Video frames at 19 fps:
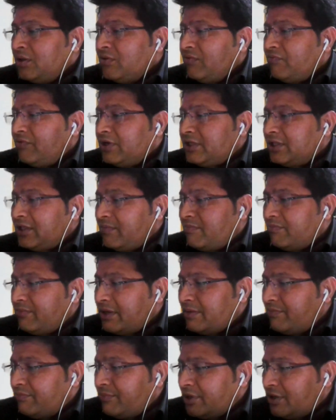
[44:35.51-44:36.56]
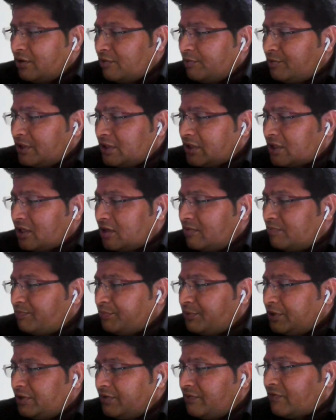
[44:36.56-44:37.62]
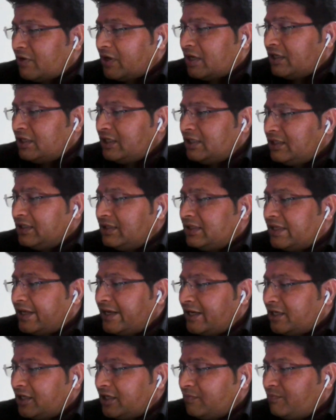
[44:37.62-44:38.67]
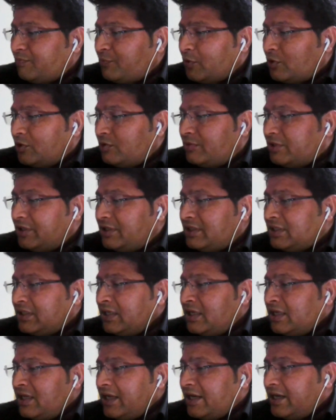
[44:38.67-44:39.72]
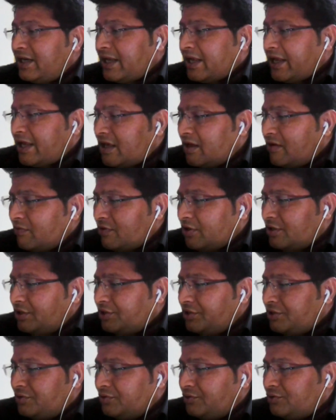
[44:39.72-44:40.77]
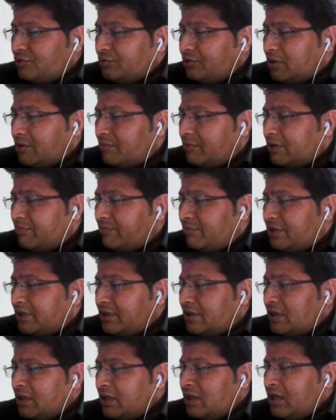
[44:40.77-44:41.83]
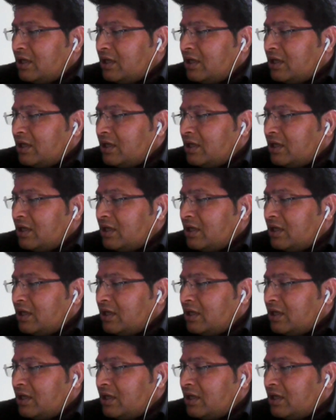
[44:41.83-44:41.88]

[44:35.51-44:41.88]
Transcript: were the member of the company while in that employment and have continued to the member